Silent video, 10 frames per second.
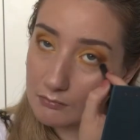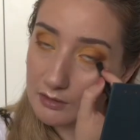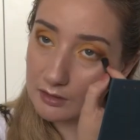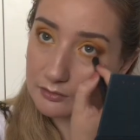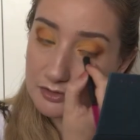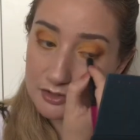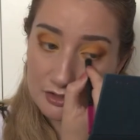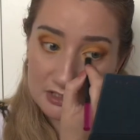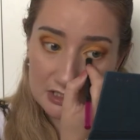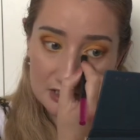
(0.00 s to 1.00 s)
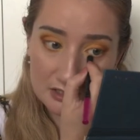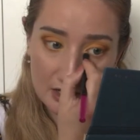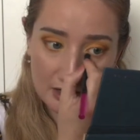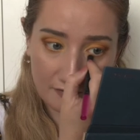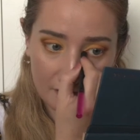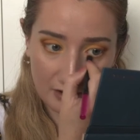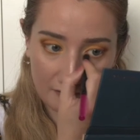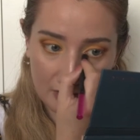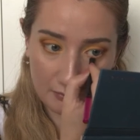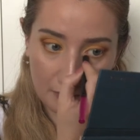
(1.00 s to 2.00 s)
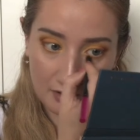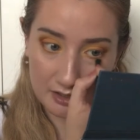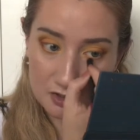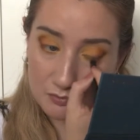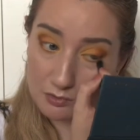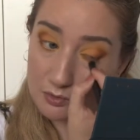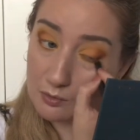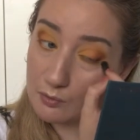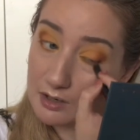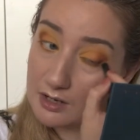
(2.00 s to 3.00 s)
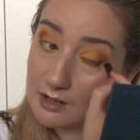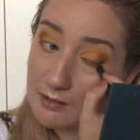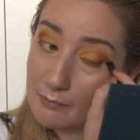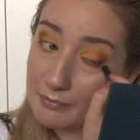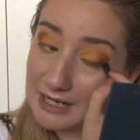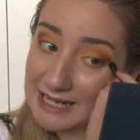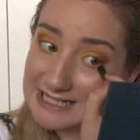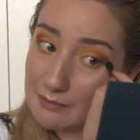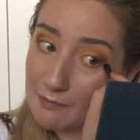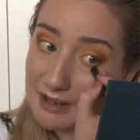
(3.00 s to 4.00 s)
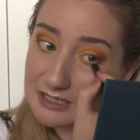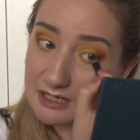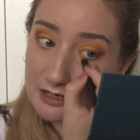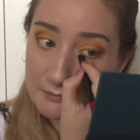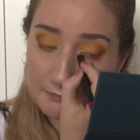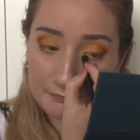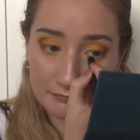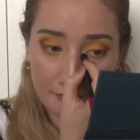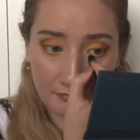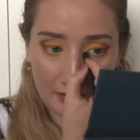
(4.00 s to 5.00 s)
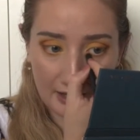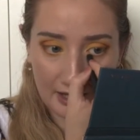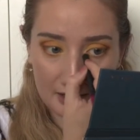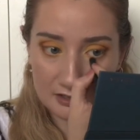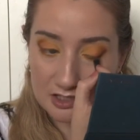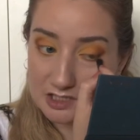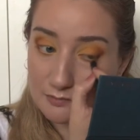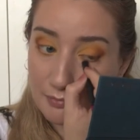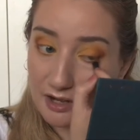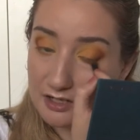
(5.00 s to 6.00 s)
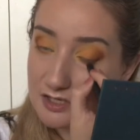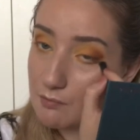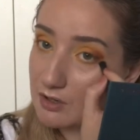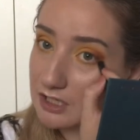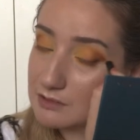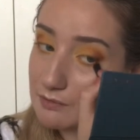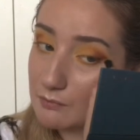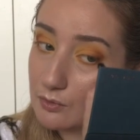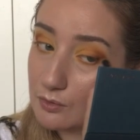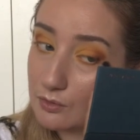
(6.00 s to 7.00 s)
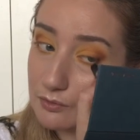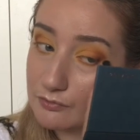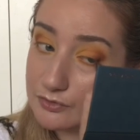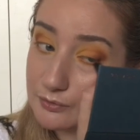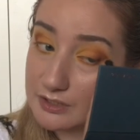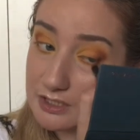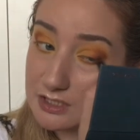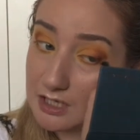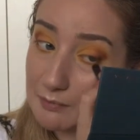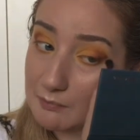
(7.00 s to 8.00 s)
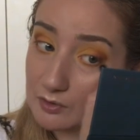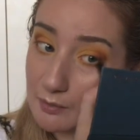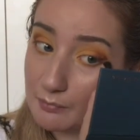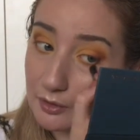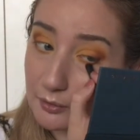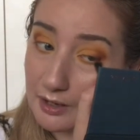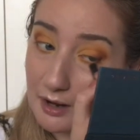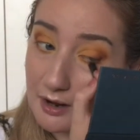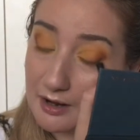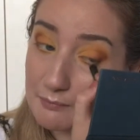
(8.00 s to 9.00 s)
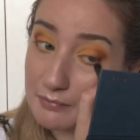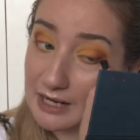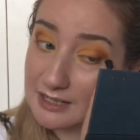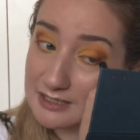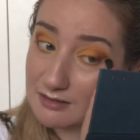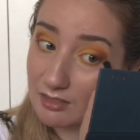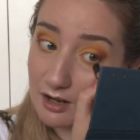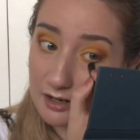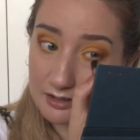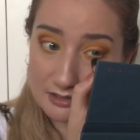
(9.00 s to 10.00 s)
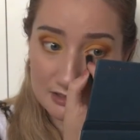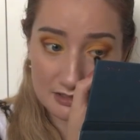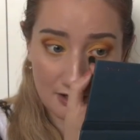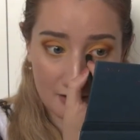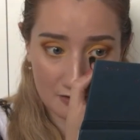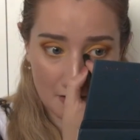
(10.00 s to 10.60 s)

And also using this slightly fluffier brush will blend it a bit better and disperse the product a bit more, so it does look a bit more like blown out and blended, the colours as such.